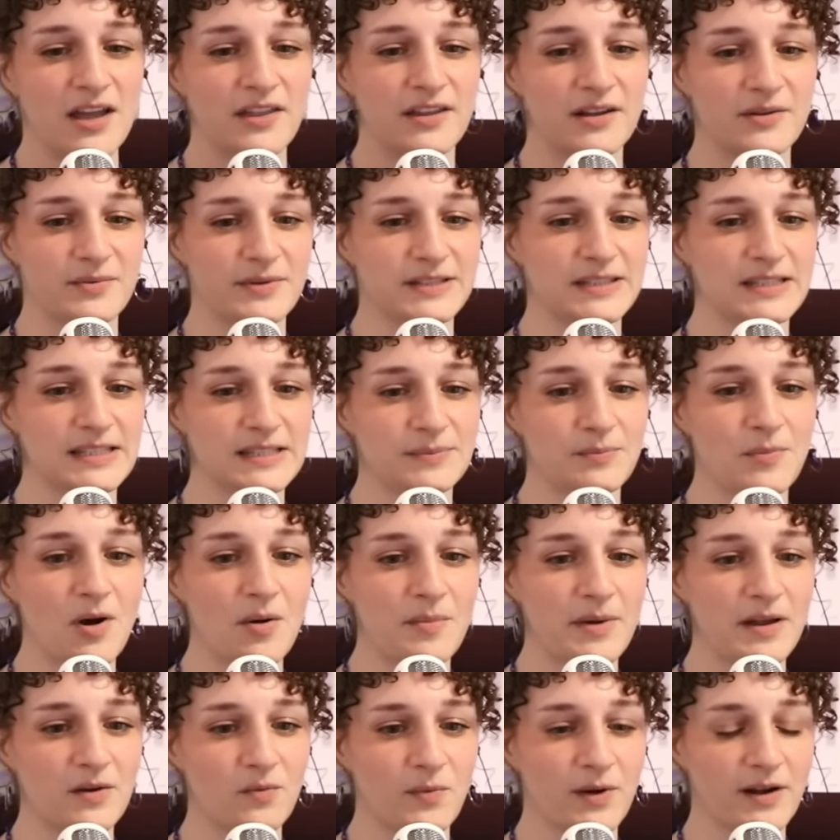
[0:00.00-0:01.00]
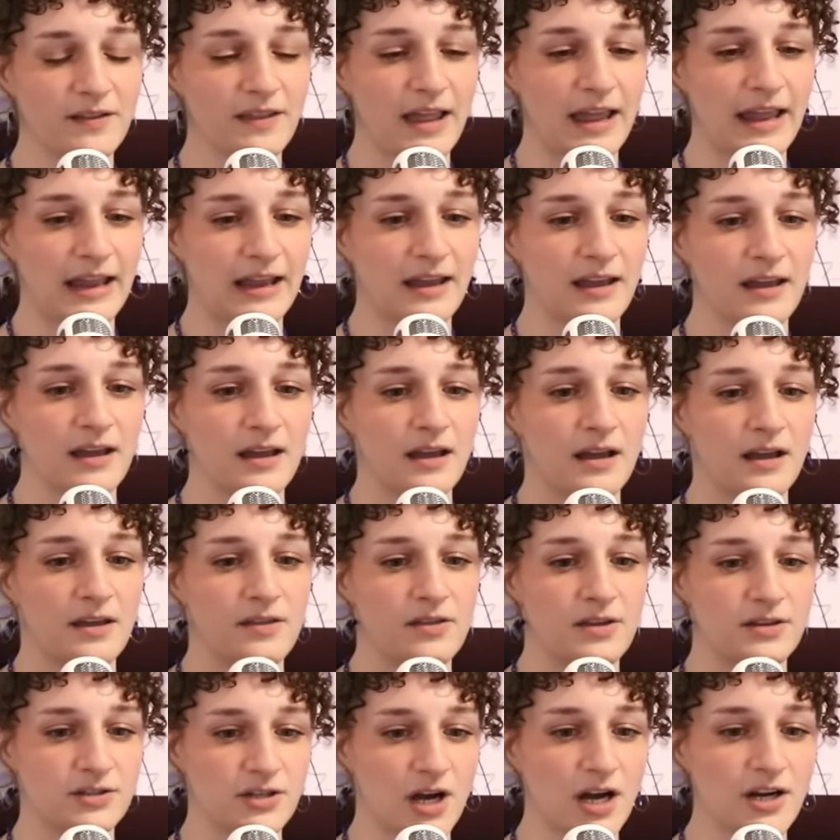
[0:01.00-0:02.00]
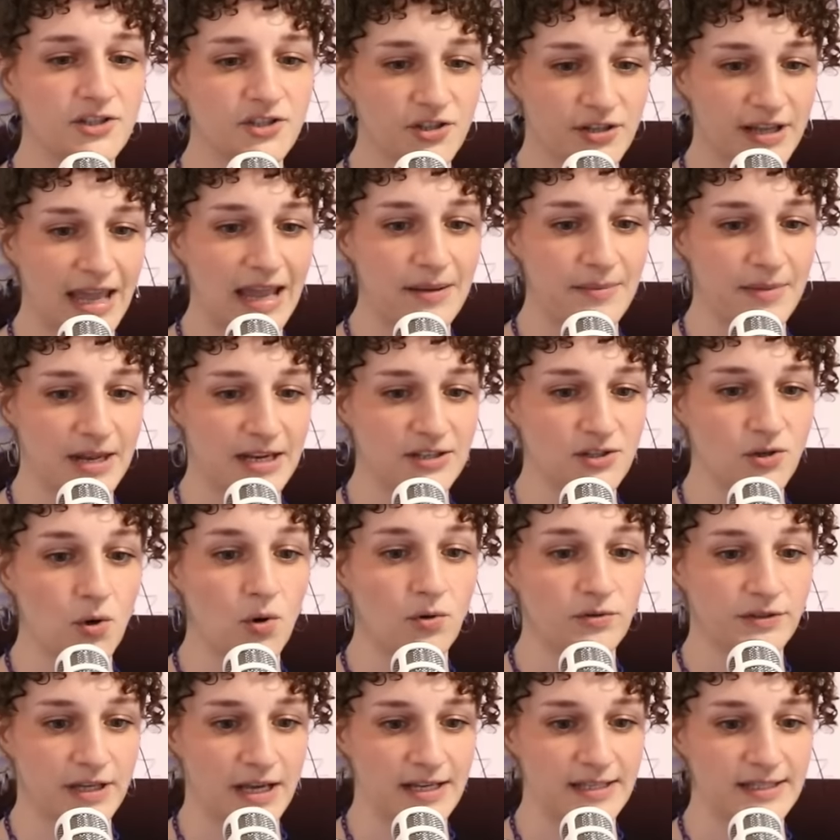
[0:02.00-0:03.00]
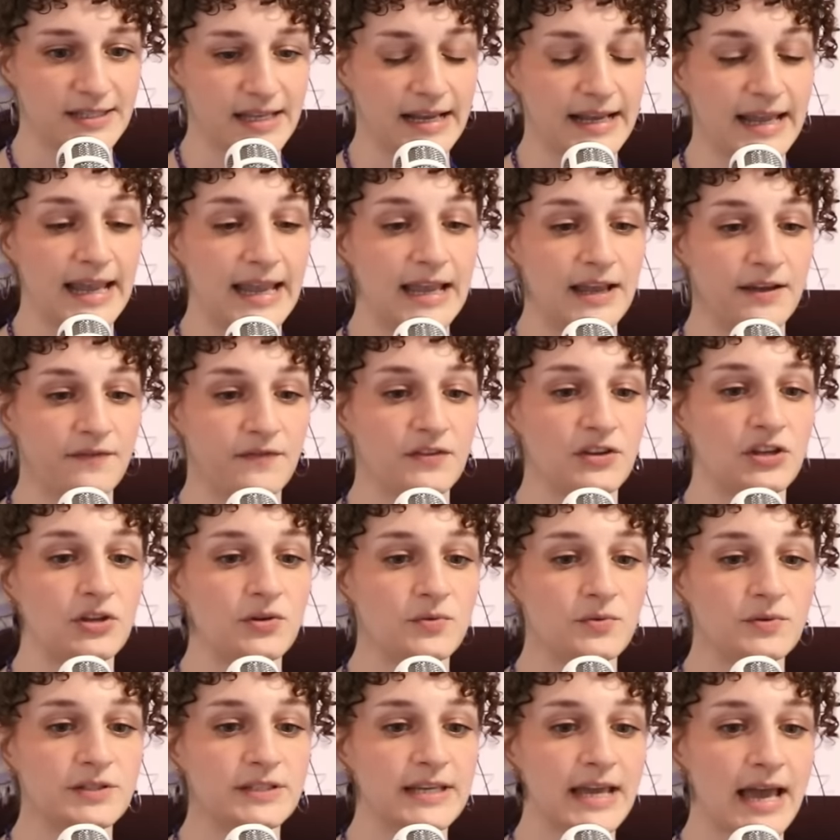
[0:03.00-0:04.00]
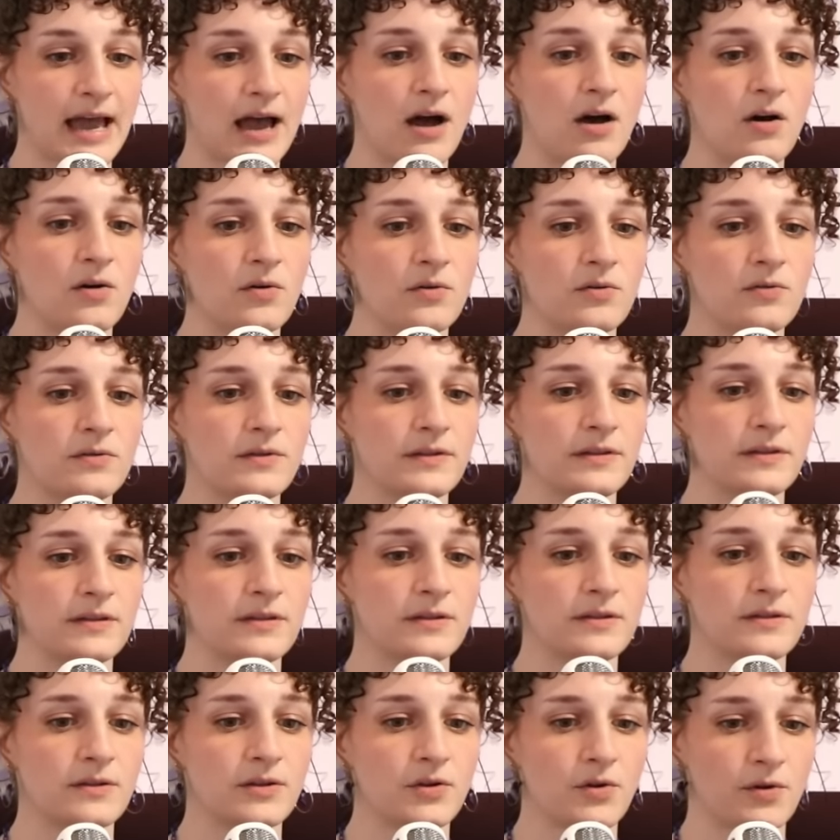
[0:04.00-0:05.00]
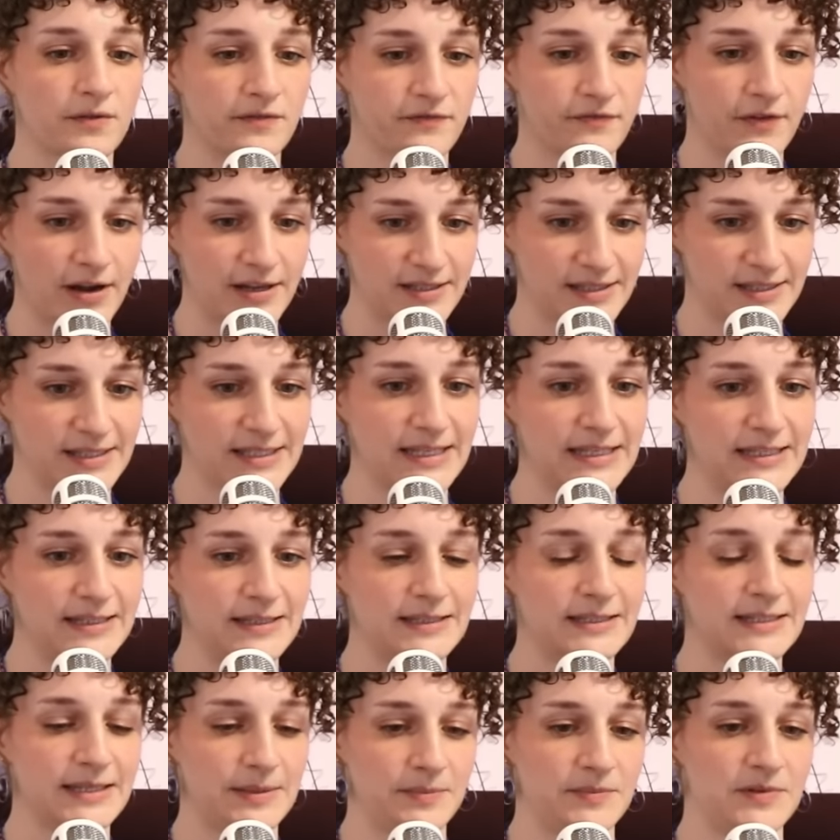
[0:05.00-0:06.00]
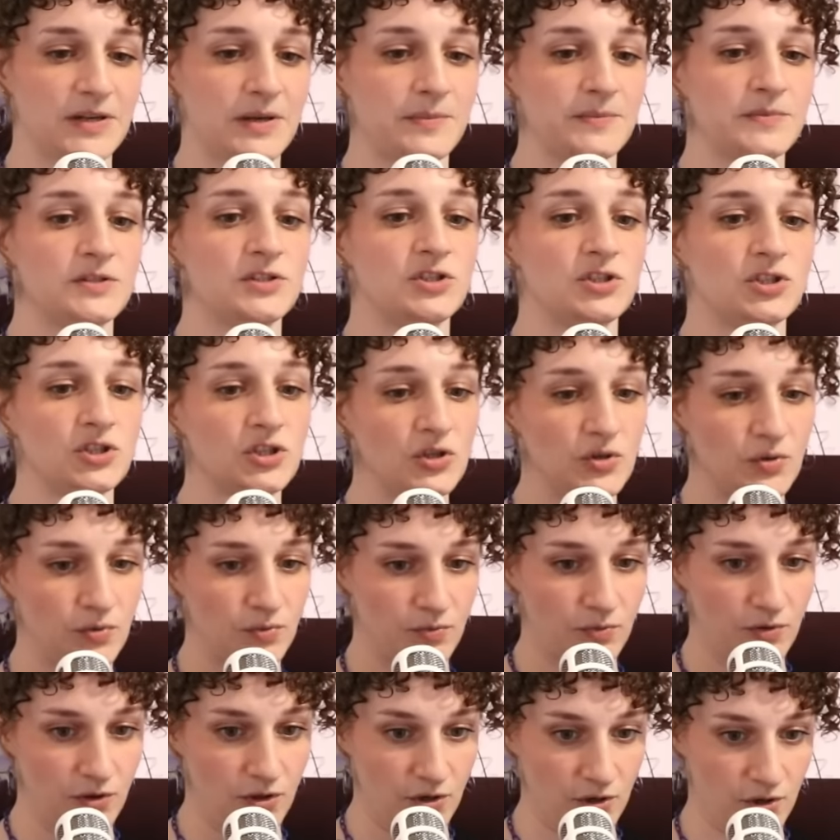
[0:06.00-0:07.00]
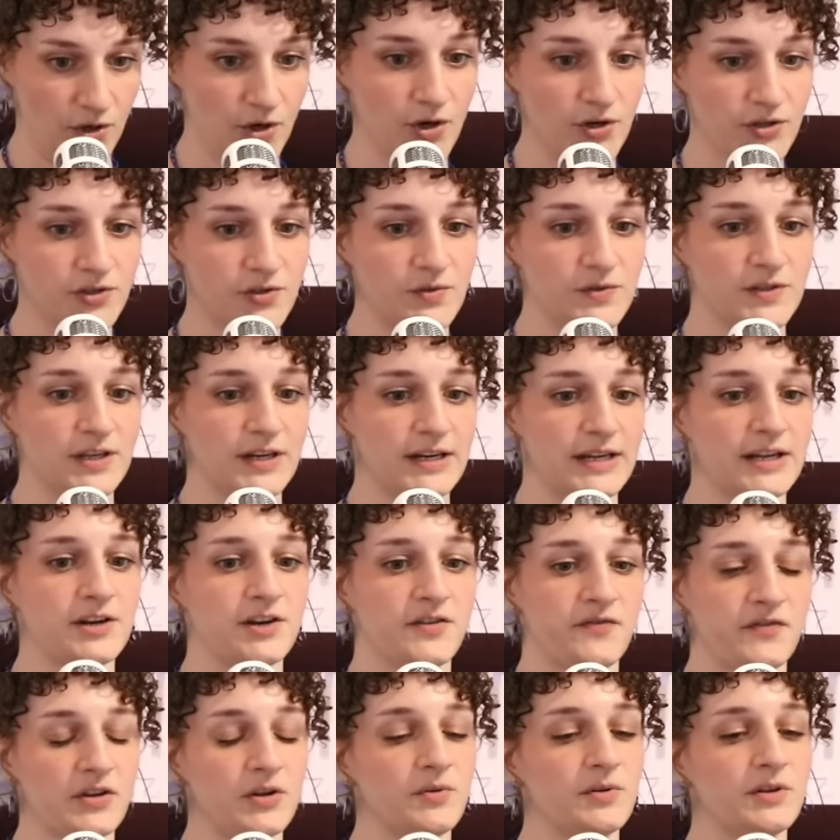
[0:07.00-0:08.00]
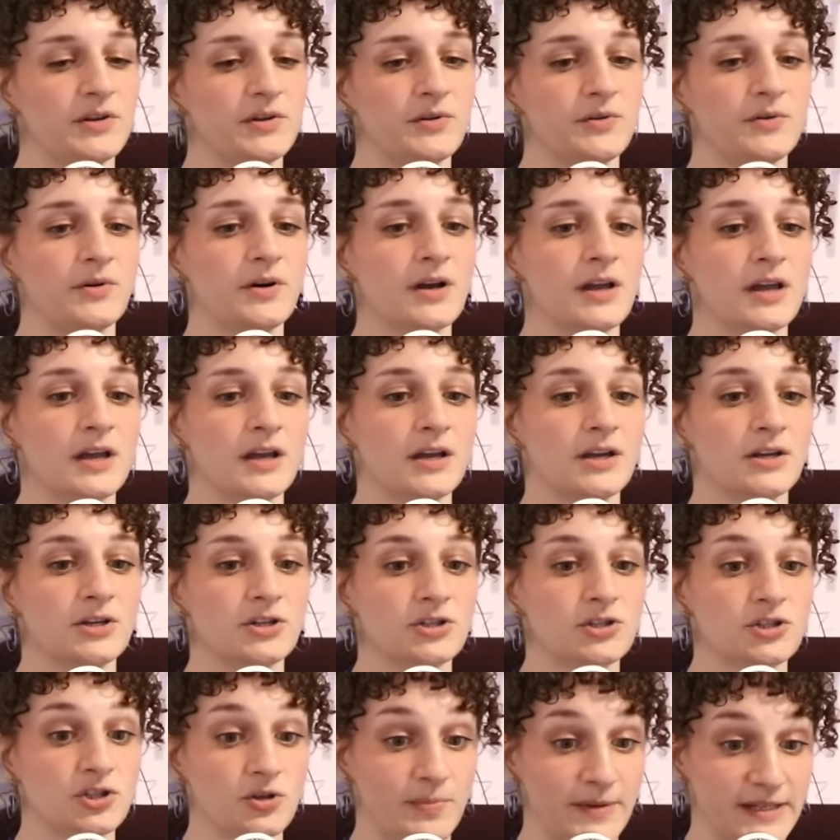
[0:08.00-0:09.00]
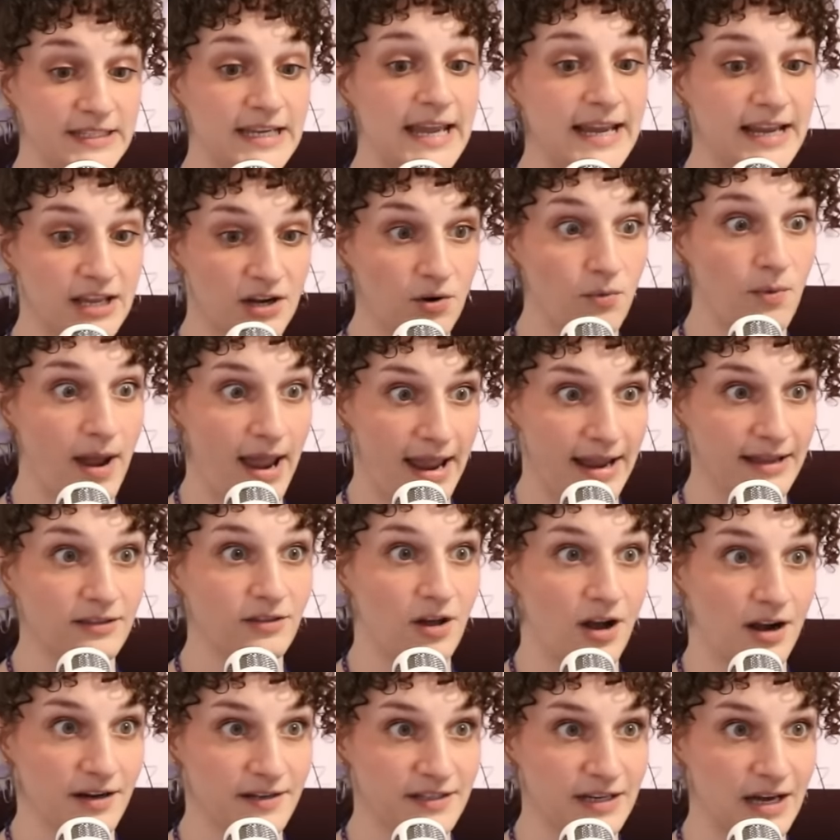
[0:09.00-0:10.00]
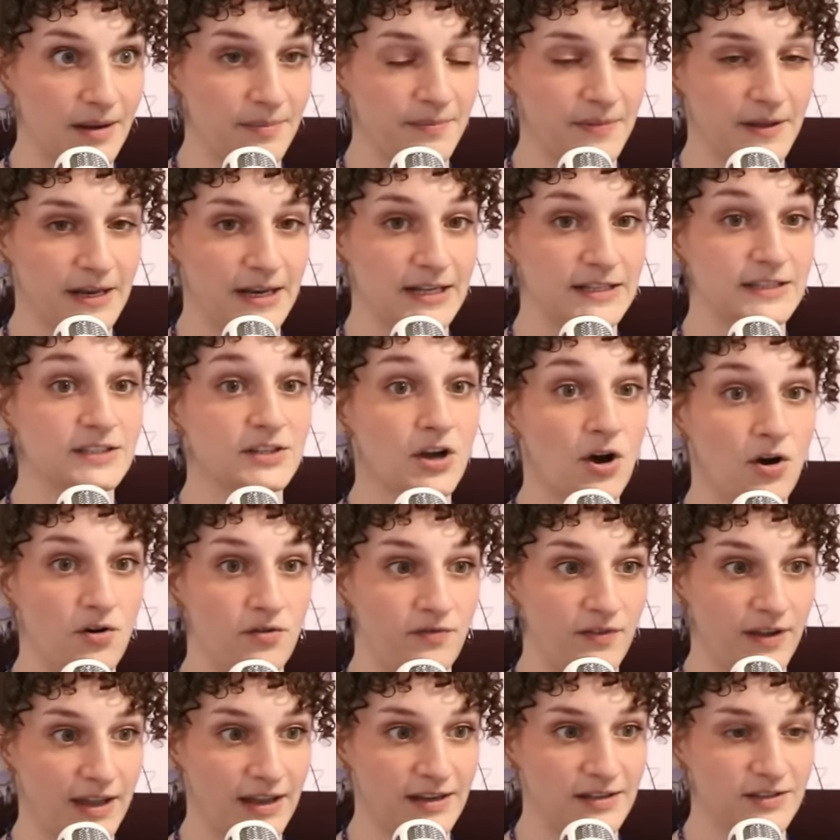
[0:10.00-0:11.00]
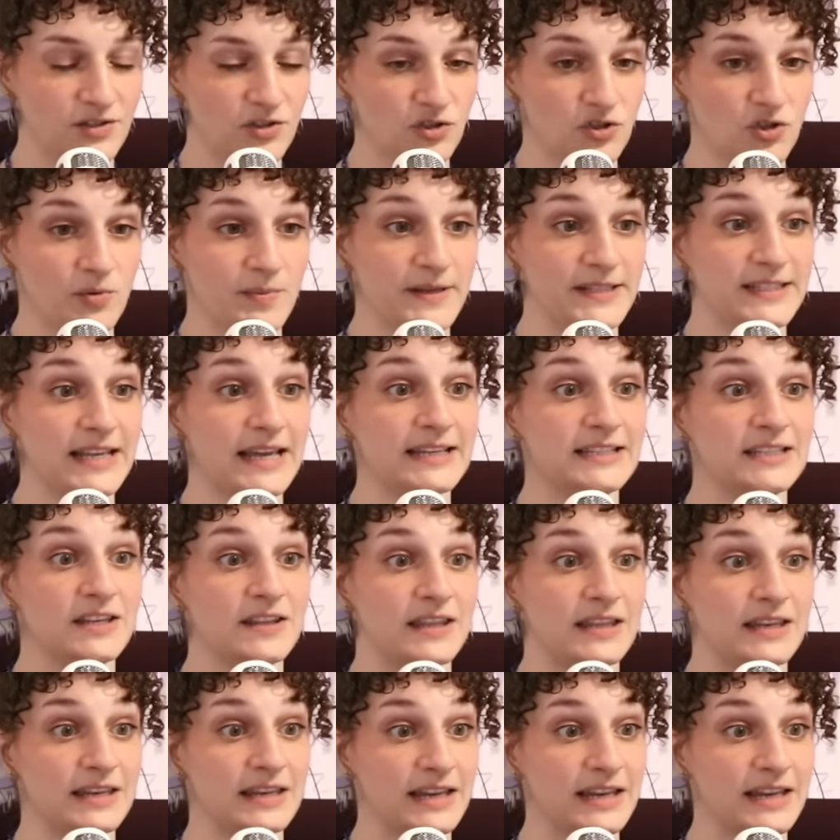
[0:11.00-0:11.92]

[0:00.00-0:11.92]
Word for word: there was this moment where like the doctor came in and told us, like, if you tell your friend's symptoms to the nurse who's going to interview you, she'll be taken away and locked up, and it's COVID. So she'll be sent to the